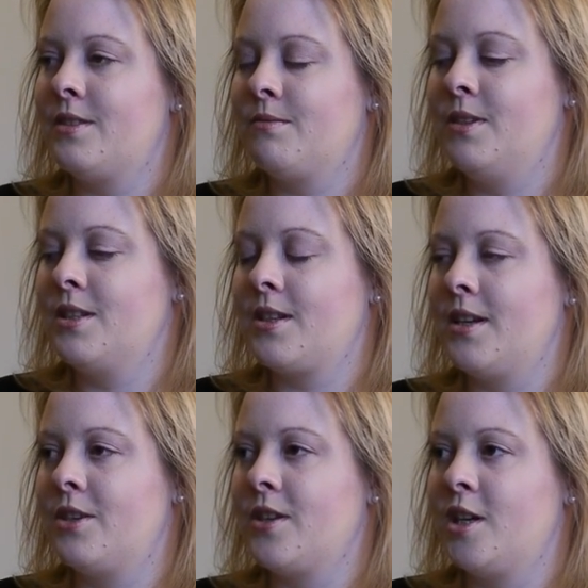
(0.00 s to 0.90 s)
We just
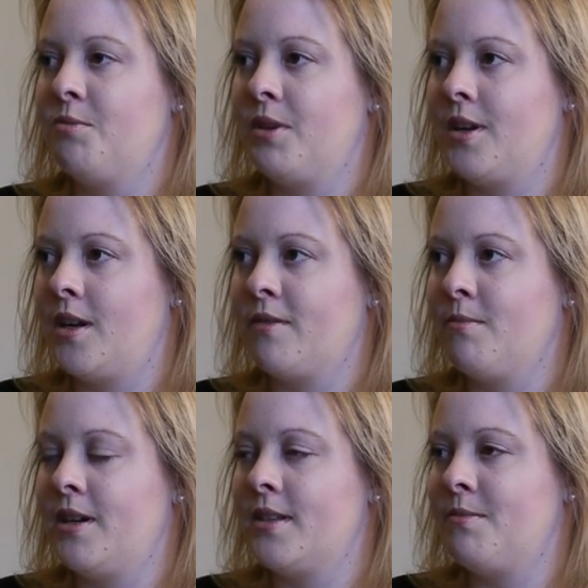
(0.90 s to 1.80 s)
kind of tried to put it out of our
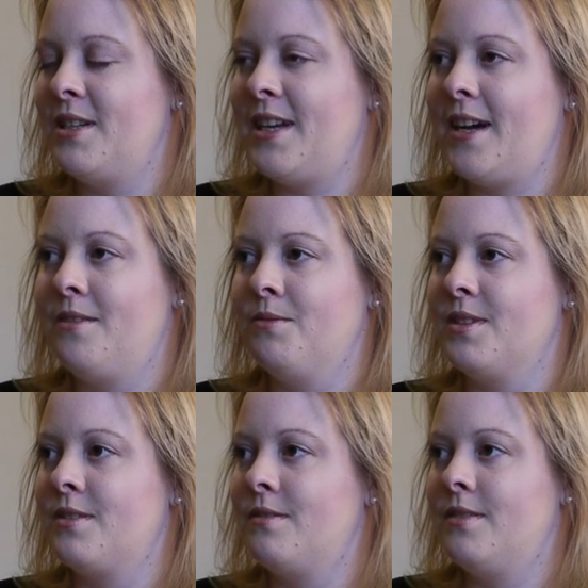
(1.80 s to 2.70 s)
minds. My dad
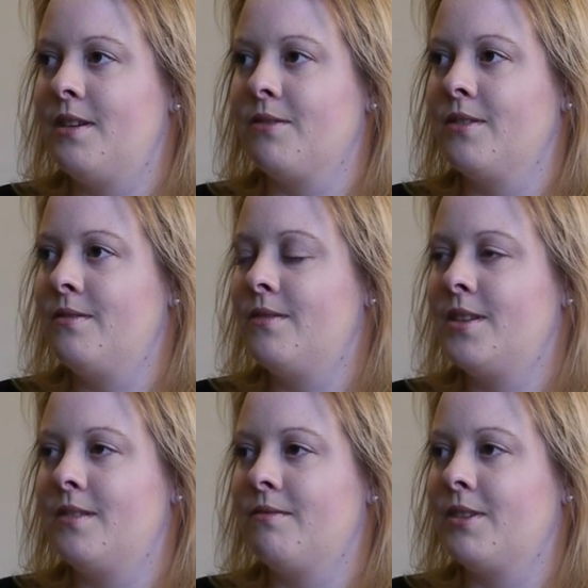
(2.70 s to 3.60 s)
was still
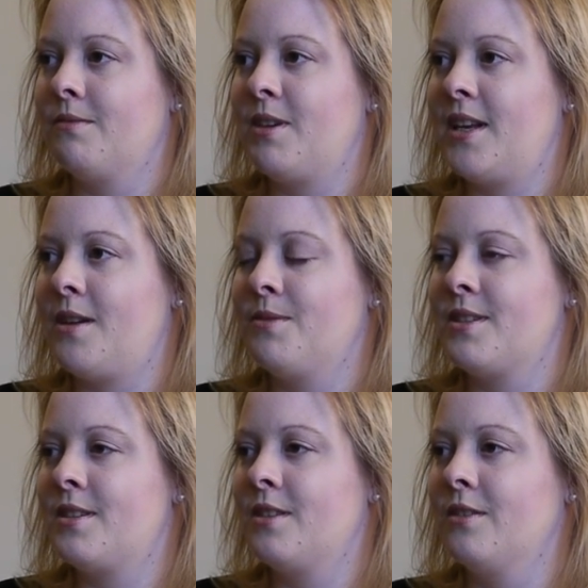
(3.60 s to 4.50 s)

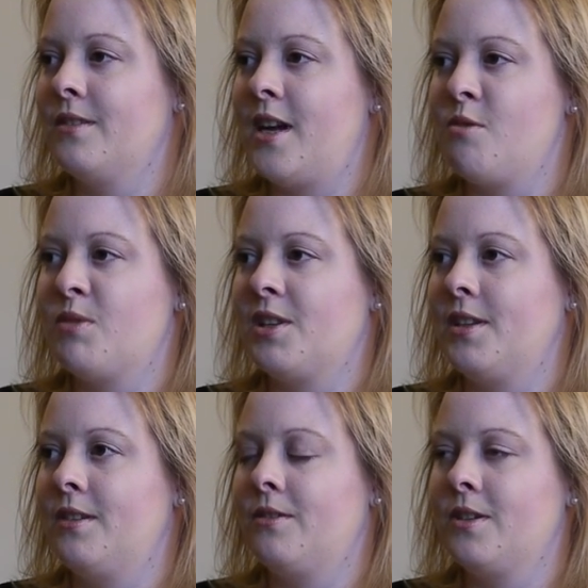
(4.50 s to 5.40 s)

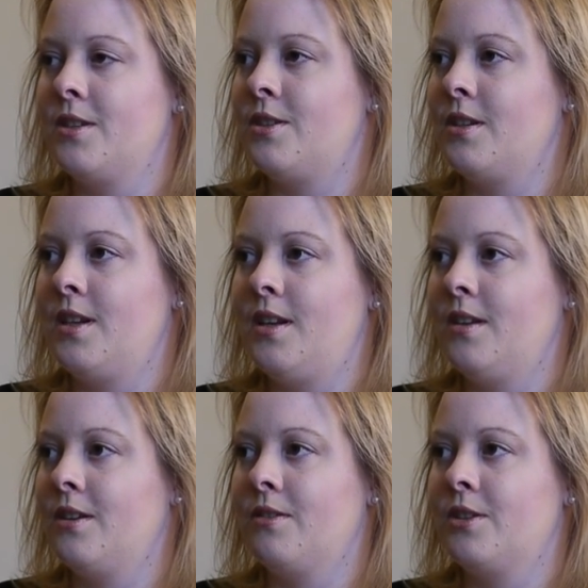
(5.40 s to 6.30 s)
nominally Christian. He
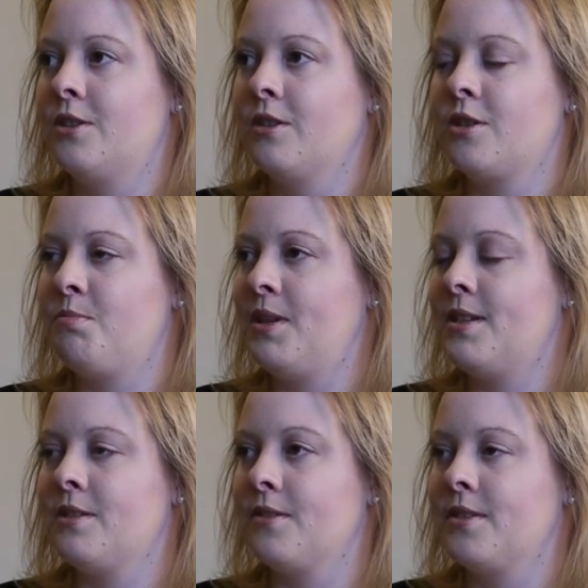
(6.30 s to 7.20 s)
didn't go to church, but he
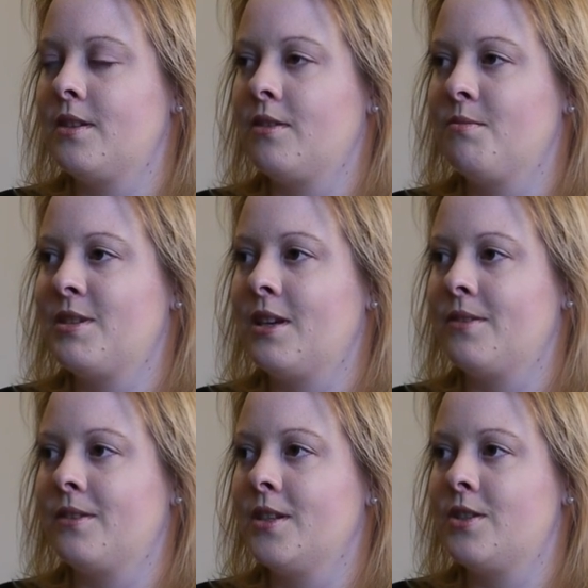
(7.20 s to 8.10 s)
still considered himself
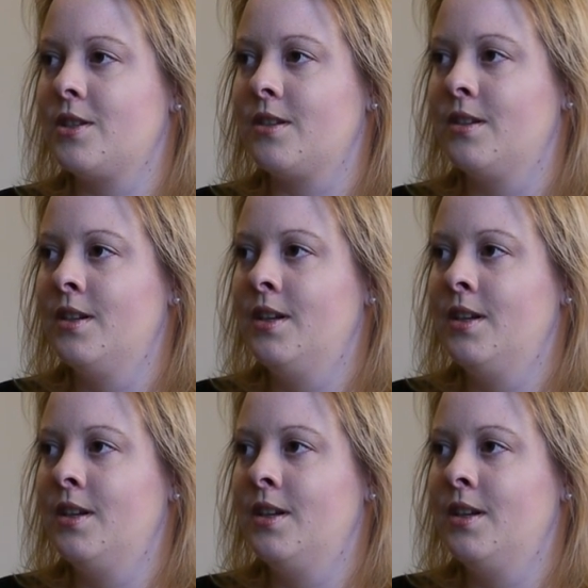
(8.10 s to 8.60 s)
a Christian.